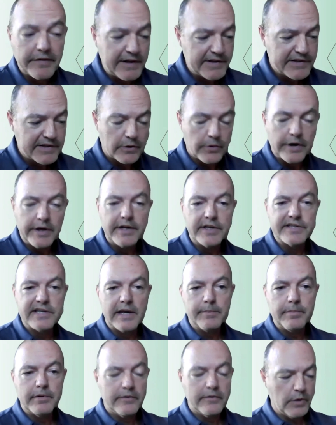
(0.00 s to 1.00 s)
That's a great
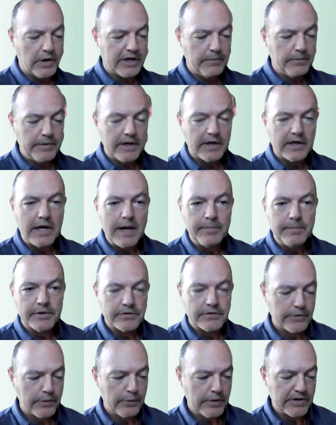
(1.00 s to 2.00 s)
example of what can be
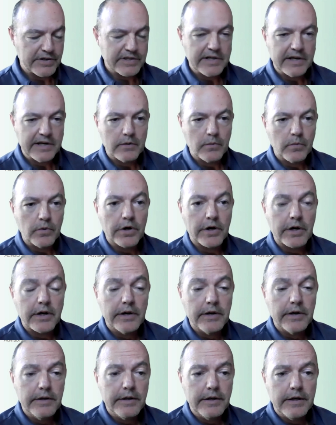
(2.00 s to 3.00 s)
accomplished through this kind of work.